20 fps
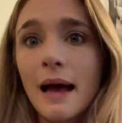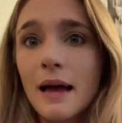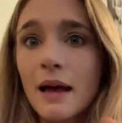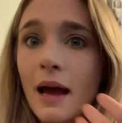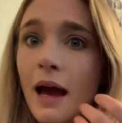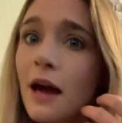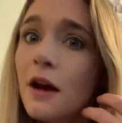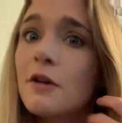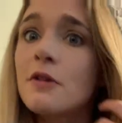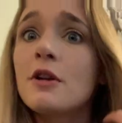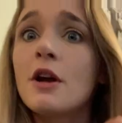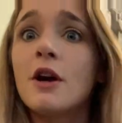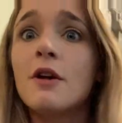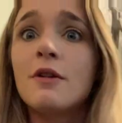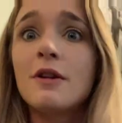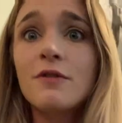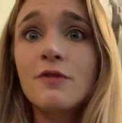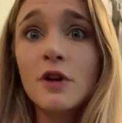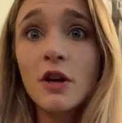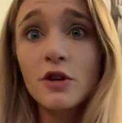I don't know
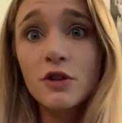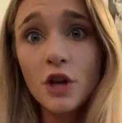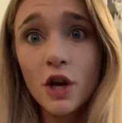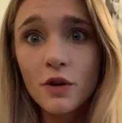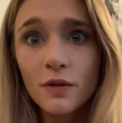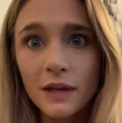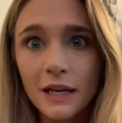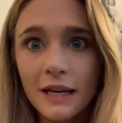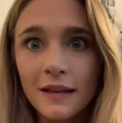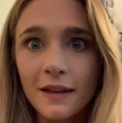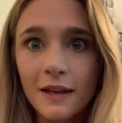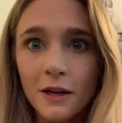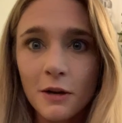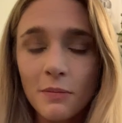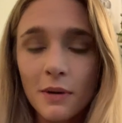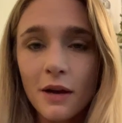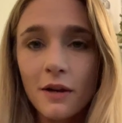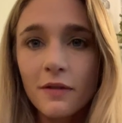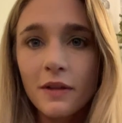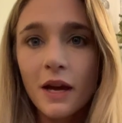if y'all know anything
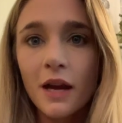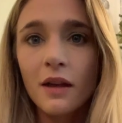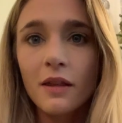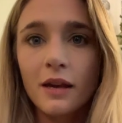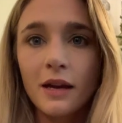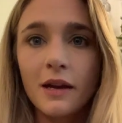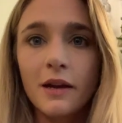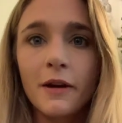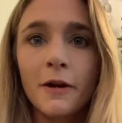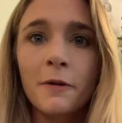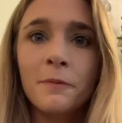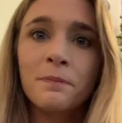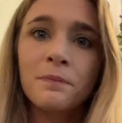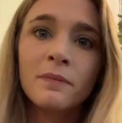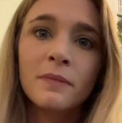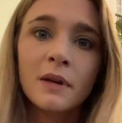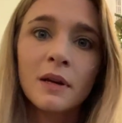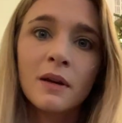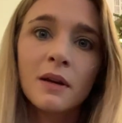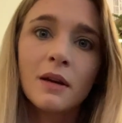about that. Like,
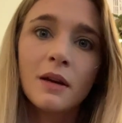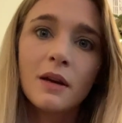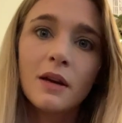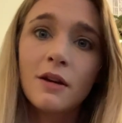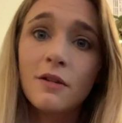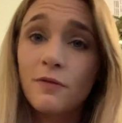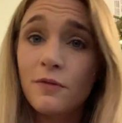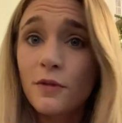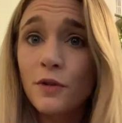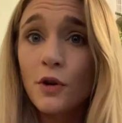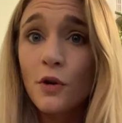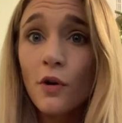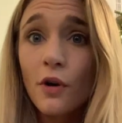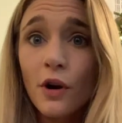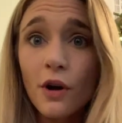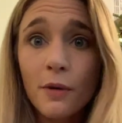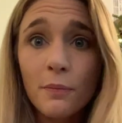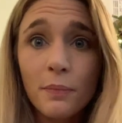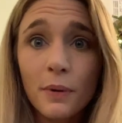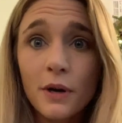if
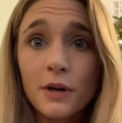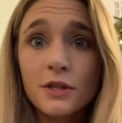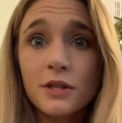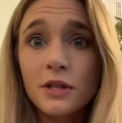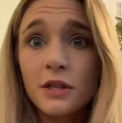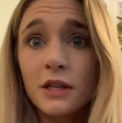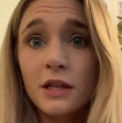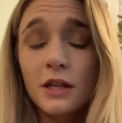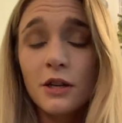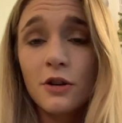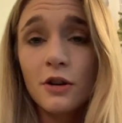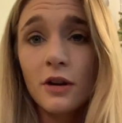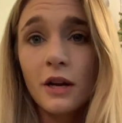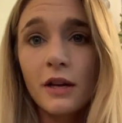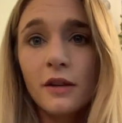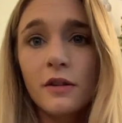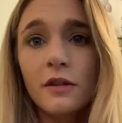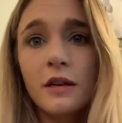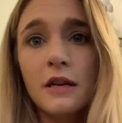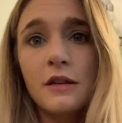your
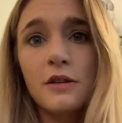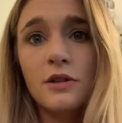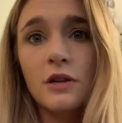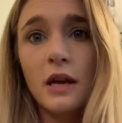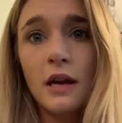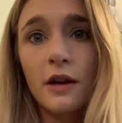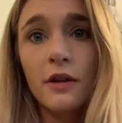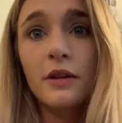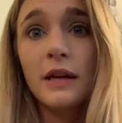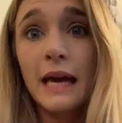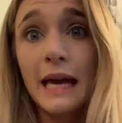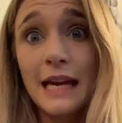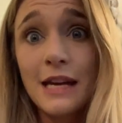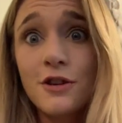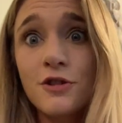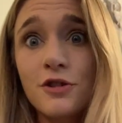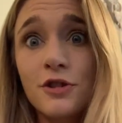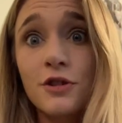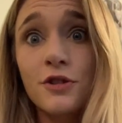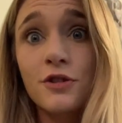
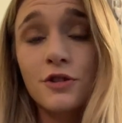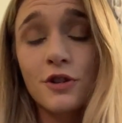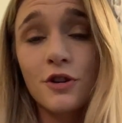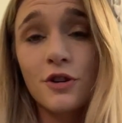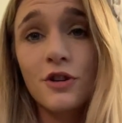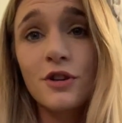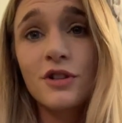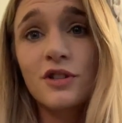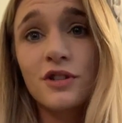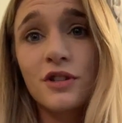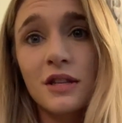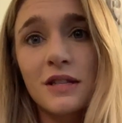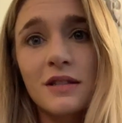LH surge does